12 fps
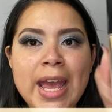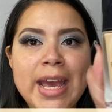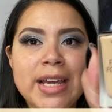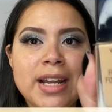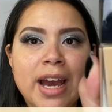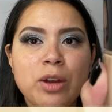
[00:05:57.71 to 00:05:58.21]

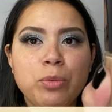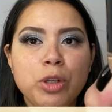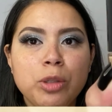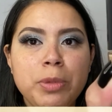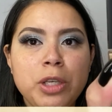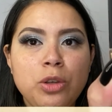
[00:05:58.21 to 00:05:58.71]
and I
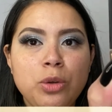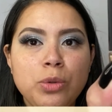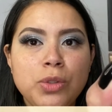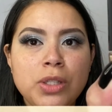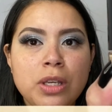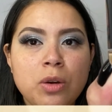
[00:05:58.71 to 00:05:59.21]
will be
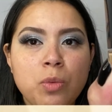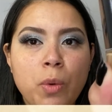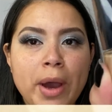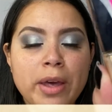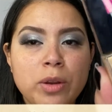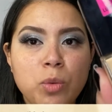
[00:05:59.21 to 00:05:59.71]
using
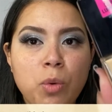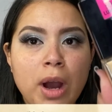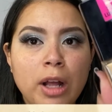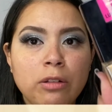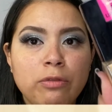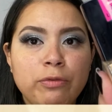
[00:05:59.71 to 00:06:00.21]
Wet n
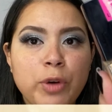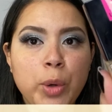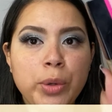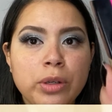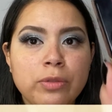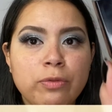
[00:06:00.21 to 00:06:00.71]
Wild
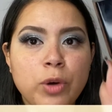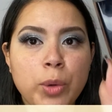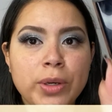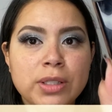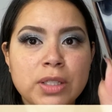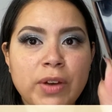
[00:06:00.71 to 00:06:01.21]
Photo
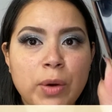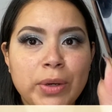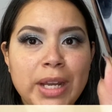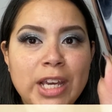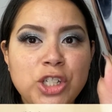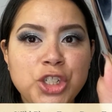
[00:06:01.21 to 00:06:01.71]
Focus
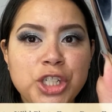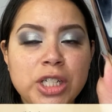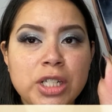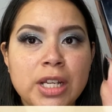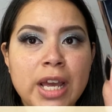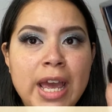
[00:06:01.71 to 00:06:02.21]

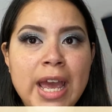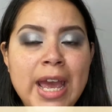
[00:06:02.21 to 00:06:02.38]
Foundation,